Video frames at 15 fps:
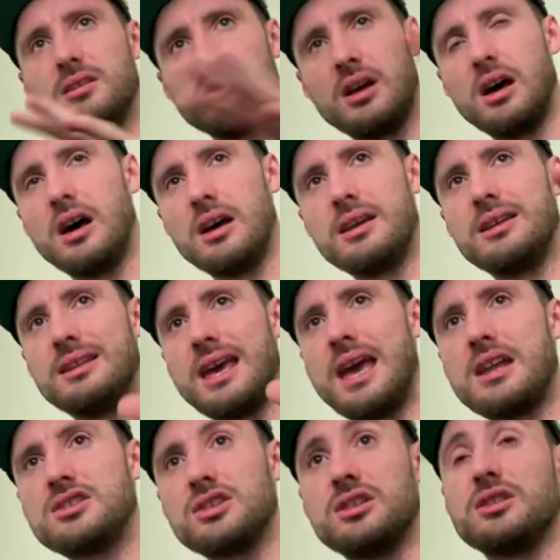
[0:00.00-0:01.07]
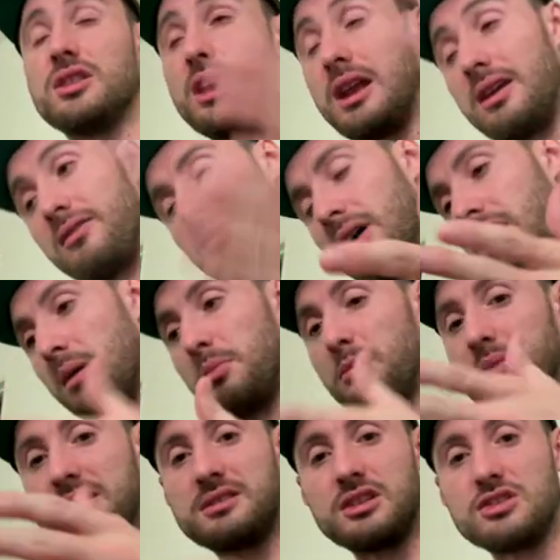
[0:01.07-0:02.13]
in the engine that if a couple
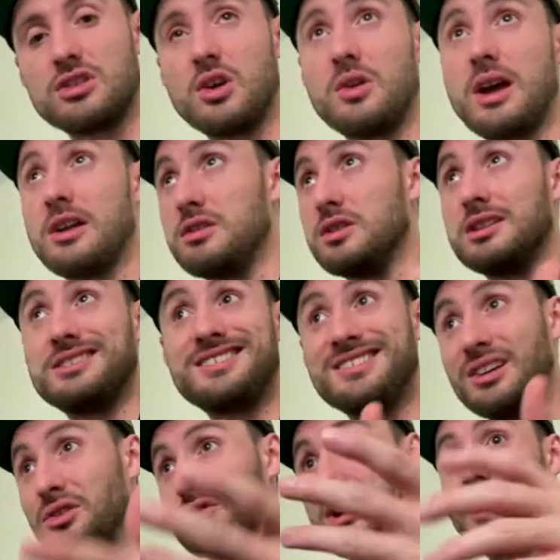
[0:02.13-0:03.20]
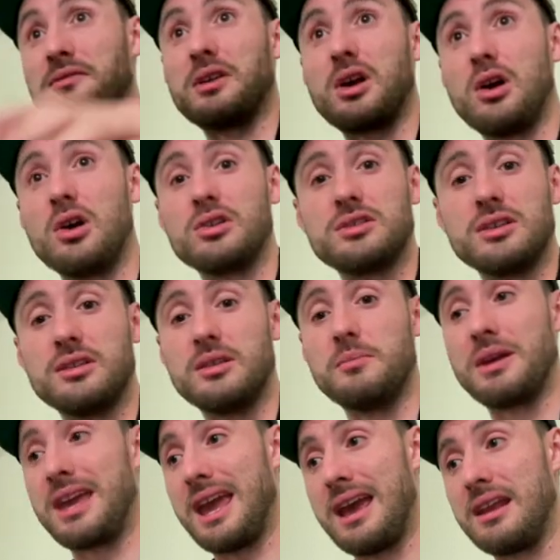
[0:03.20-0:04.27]
pistons go down, you can still drive the car to the
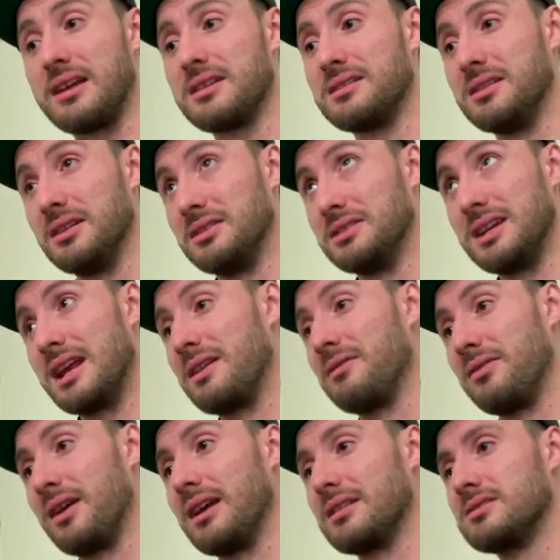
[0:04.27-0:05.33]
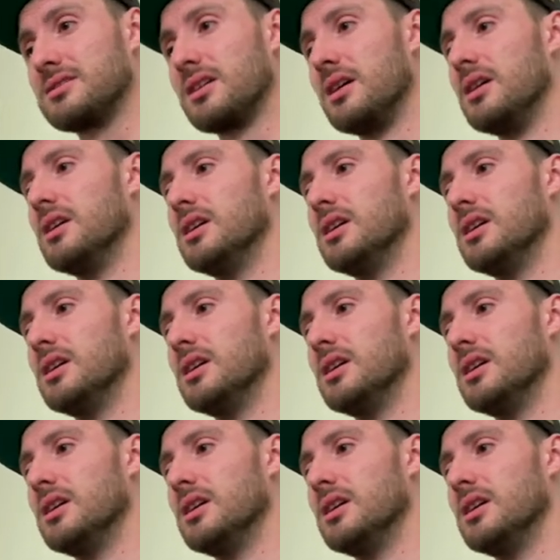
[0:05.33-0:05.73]
mechanic to get it fixed.